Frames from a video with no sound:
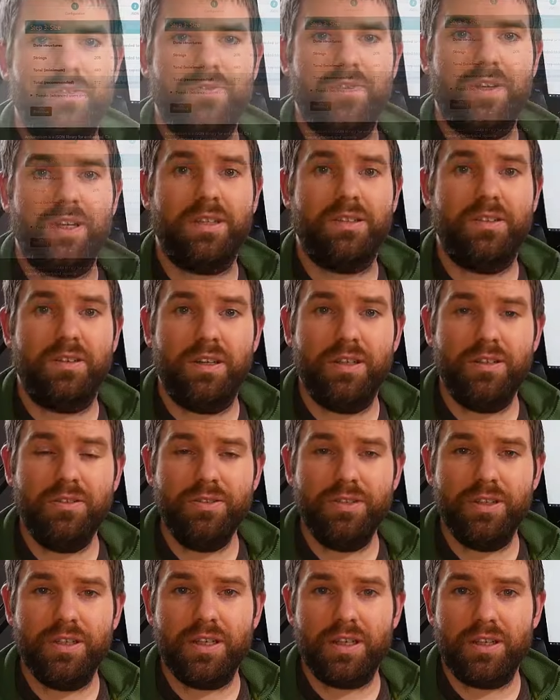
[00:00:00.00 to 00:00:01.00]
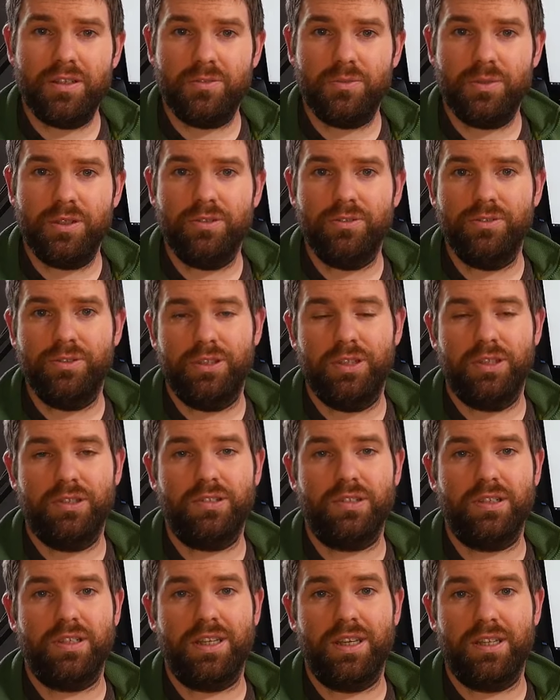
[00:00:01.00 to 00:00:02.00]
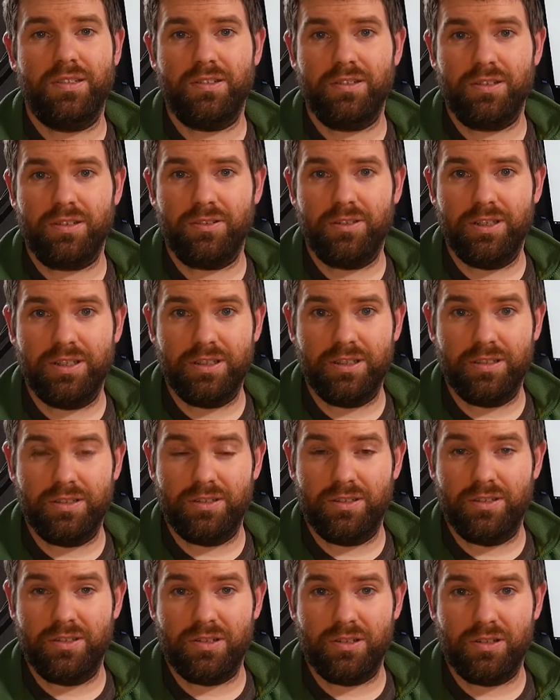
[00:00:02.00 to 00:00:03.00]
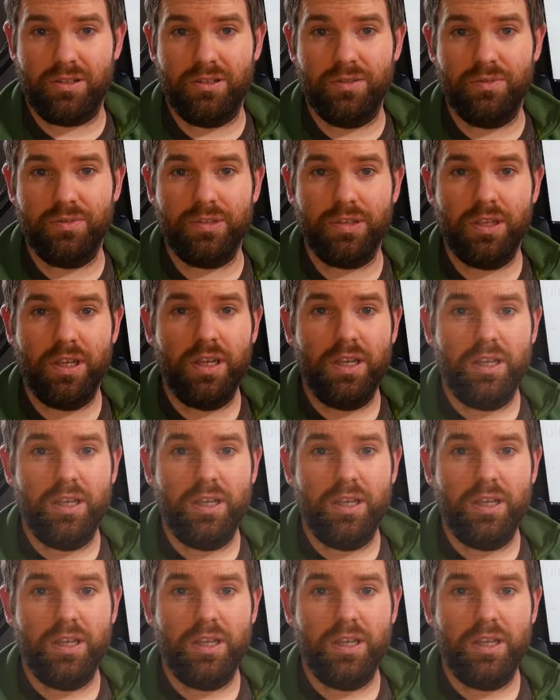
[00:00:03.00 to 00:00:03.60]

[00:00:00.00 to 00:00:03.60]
fact, I don't think Arduino JSON gets the credit it deserves.